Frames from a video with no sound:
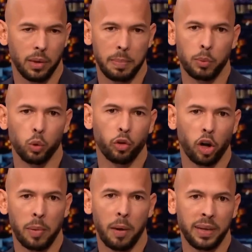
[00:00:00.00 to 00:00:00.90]
and people will talk
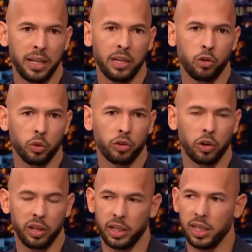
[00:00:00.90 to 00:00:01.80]
about me into
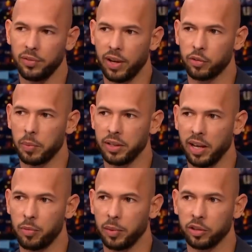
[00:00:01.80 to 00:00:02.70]
eternity, even after my
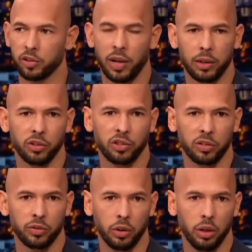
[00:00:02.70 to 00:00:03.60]
death, because of how
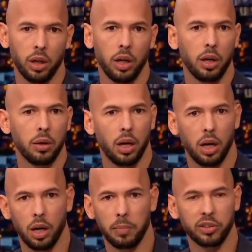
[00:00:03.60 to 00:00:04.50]
successful
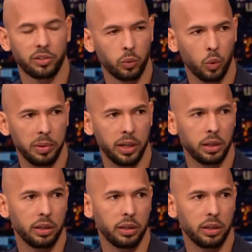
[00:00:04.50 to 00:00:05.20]
uh, my son will be.